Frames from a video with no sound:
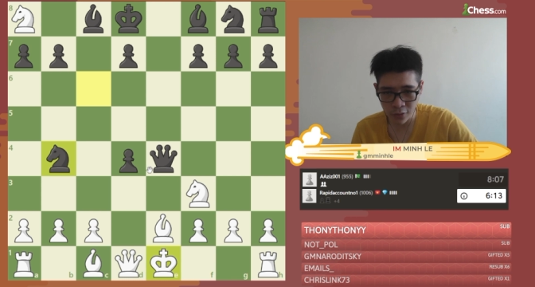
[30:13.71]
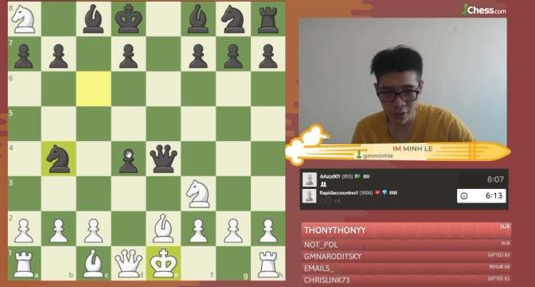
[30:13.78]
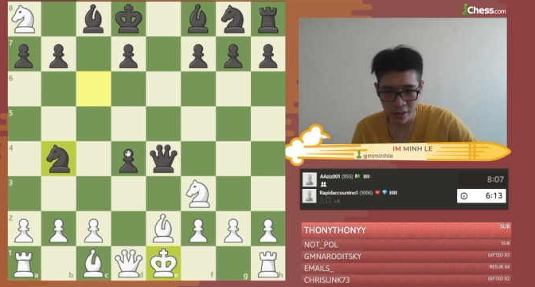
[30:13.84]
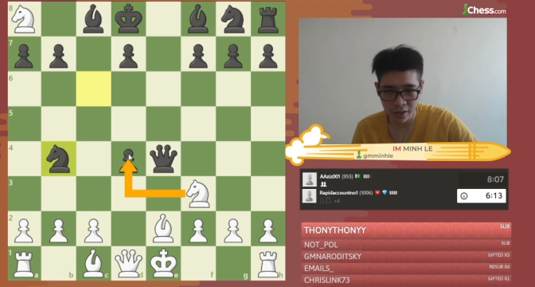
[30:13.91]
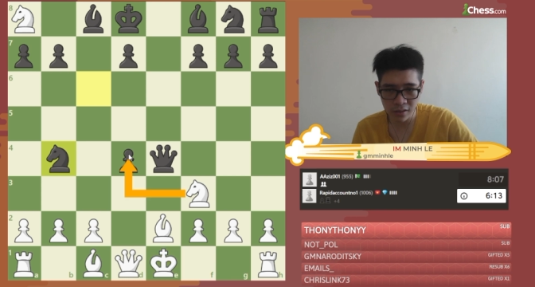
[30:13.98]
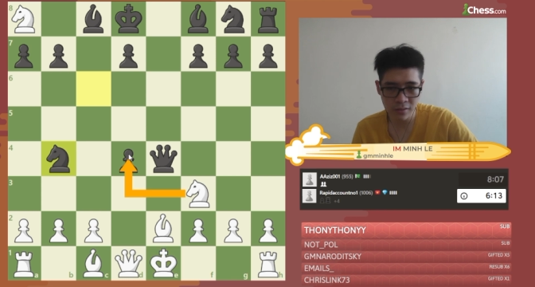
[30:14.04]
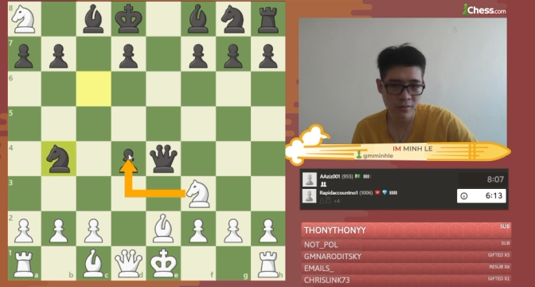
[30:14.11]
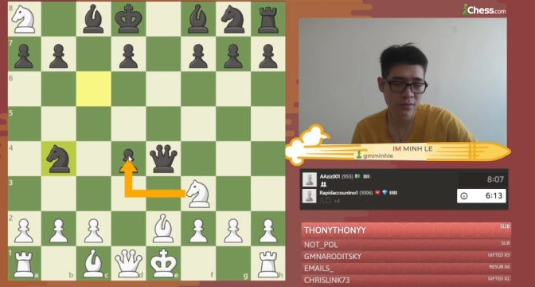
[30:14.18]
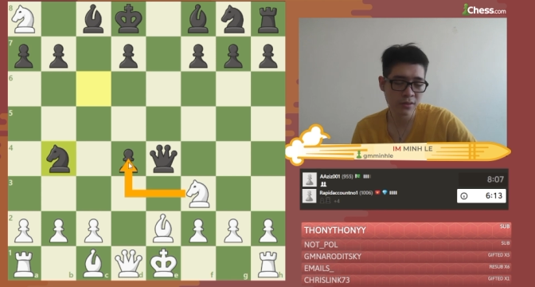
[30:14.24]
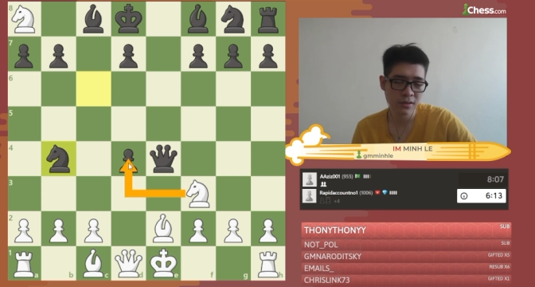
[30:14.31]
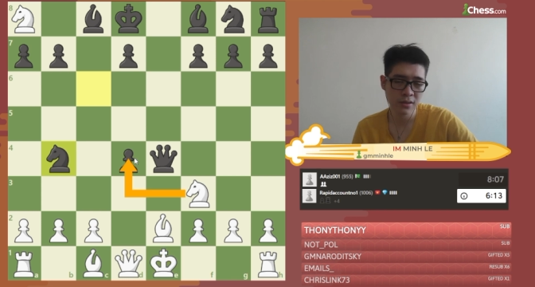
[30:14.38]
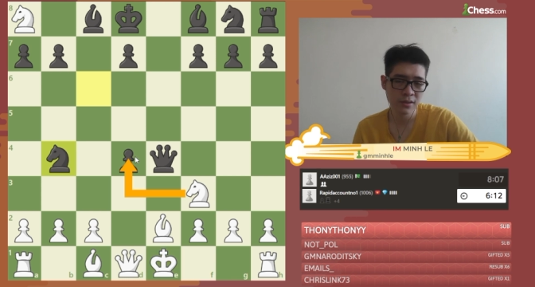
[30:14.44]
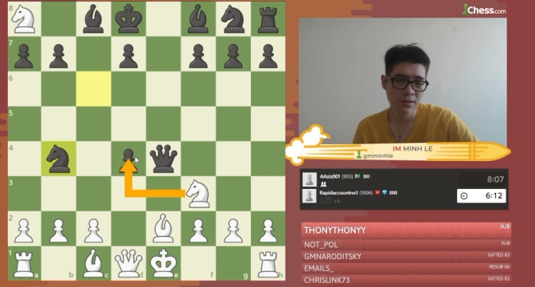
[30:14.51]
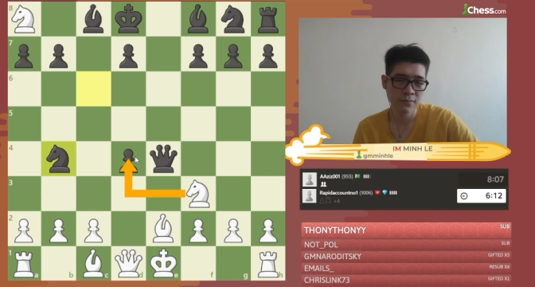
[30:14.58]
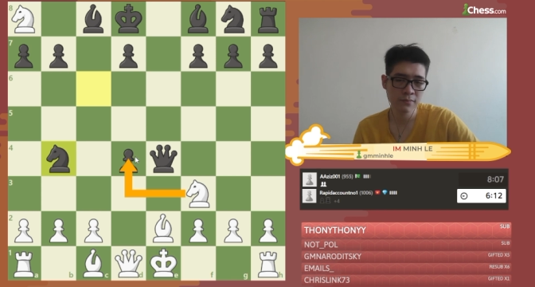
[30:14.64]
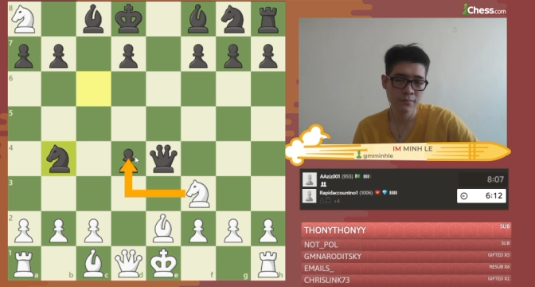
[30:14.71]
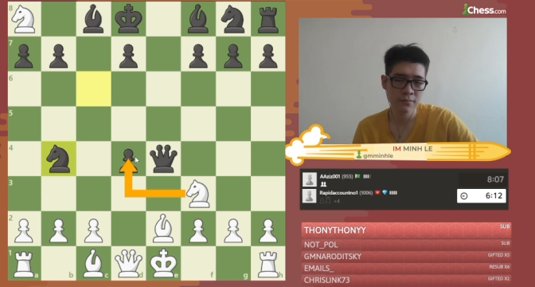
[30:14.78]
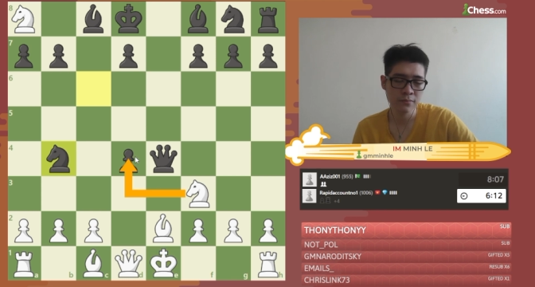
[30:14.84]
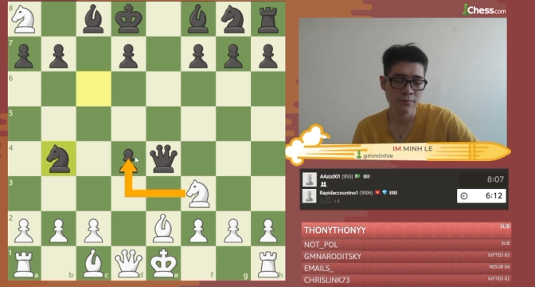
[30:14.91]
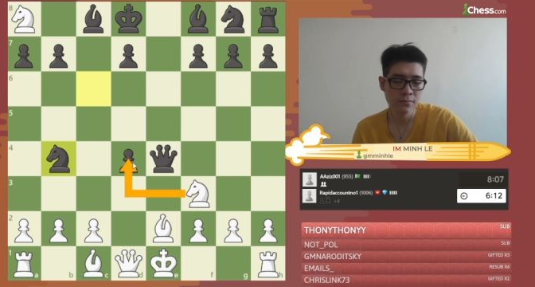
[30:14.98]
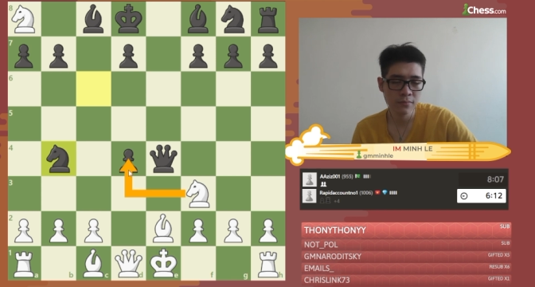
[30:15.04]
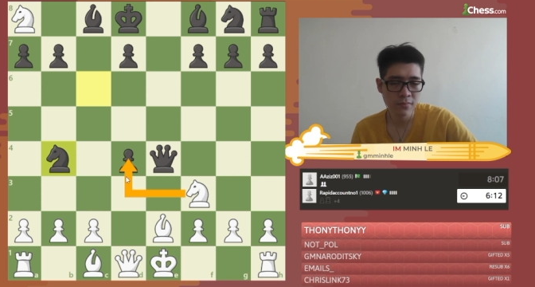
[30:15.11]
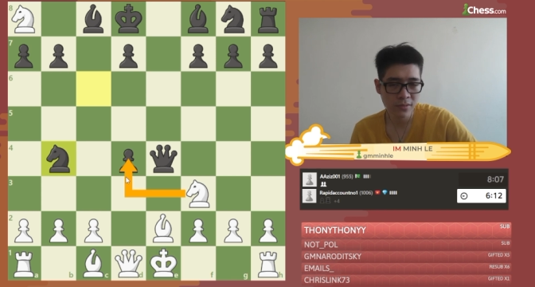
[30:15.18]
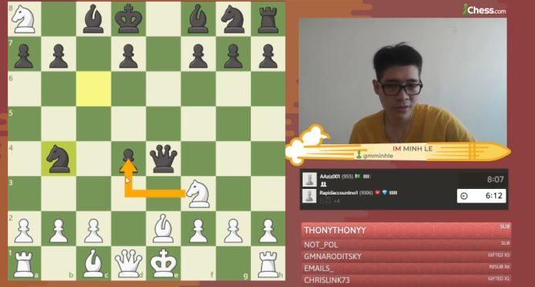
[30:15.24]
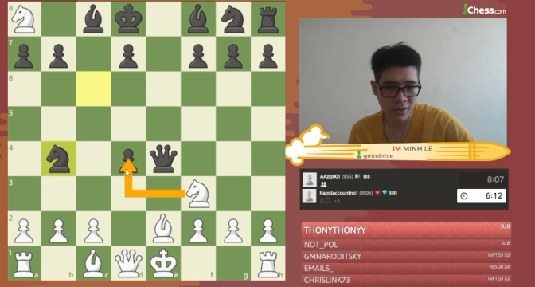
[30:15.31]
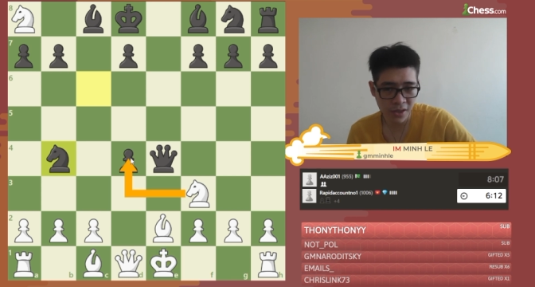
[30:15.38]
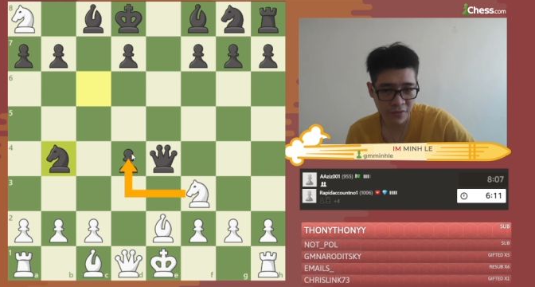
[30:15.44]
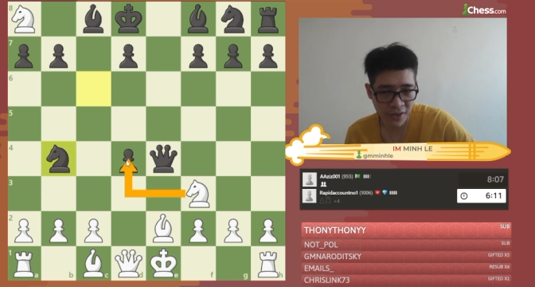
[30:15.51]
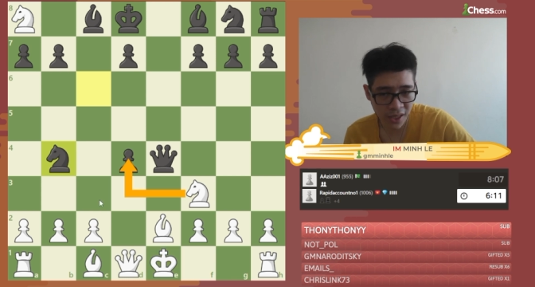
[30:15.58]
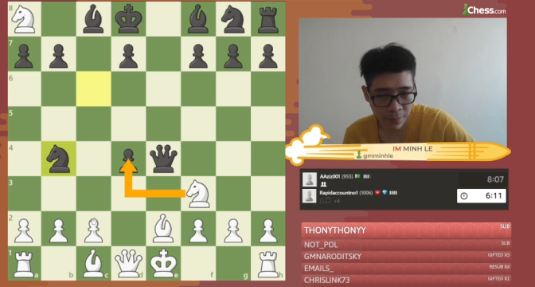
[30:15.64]
here to
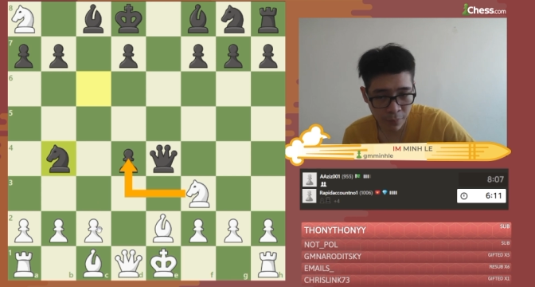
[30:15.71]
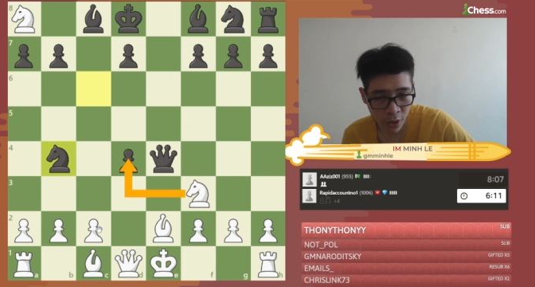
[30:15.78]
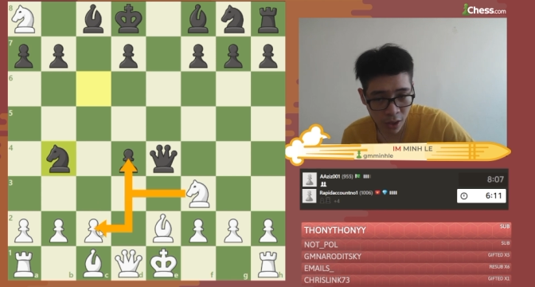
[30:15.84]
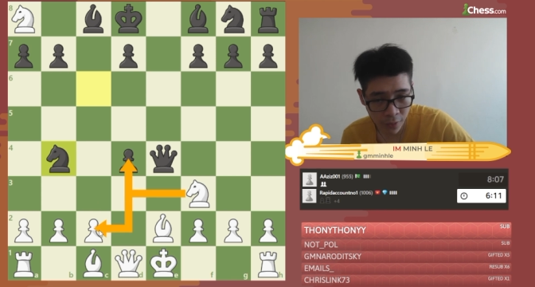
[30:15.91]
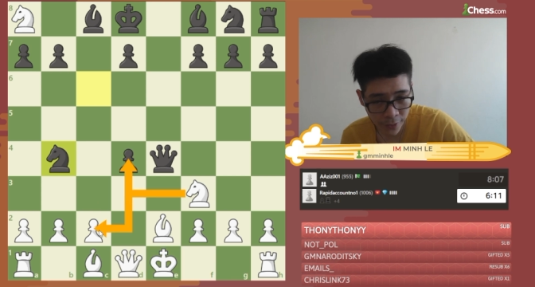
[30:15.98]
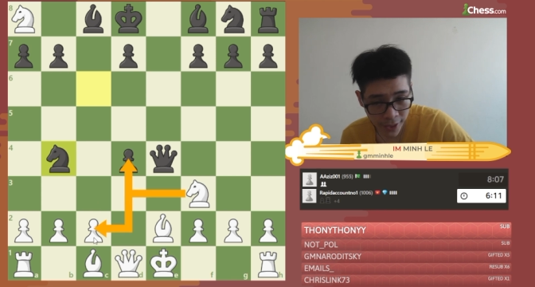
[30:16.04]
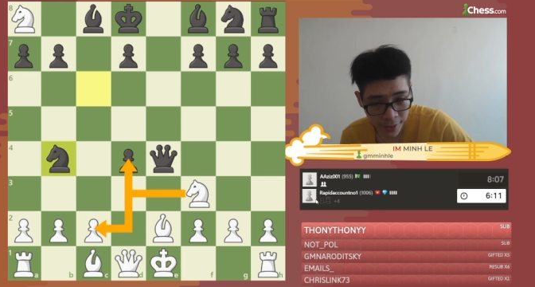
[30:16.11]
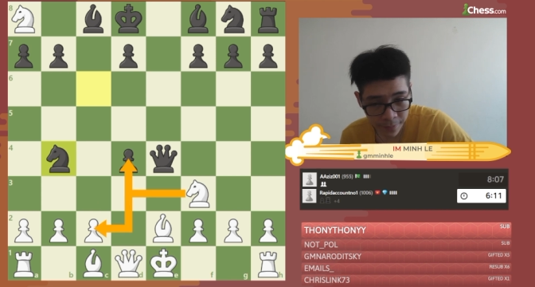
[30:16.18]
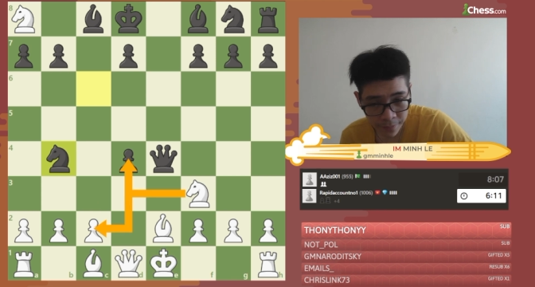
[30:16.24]
defend a pawn, right?